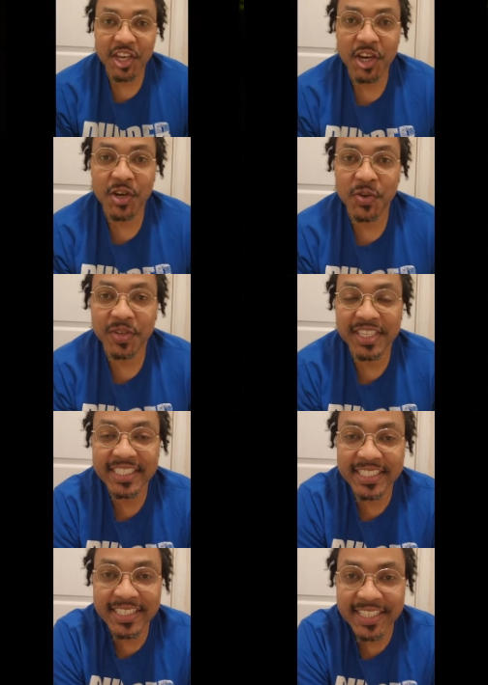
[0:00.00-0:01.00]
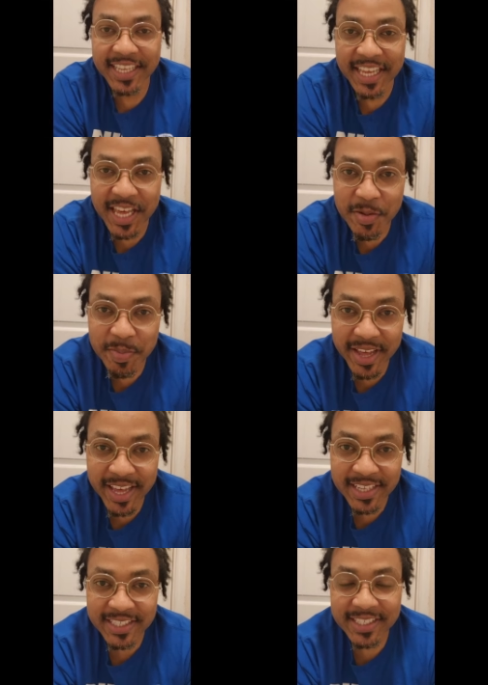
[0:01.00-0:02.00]
Yo, this is the
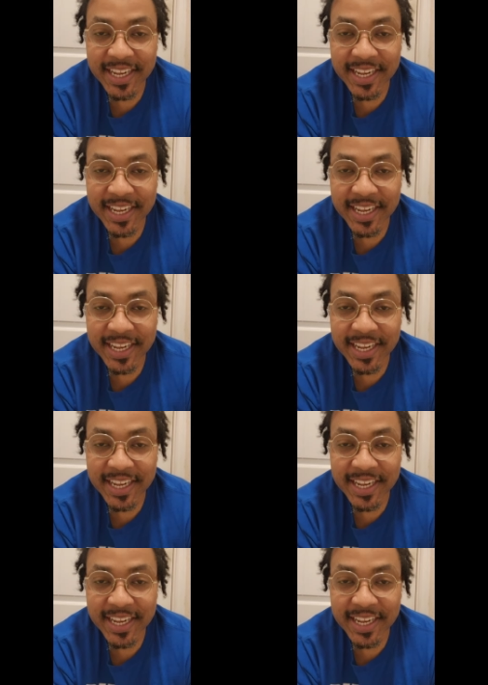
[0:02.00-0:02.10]
MS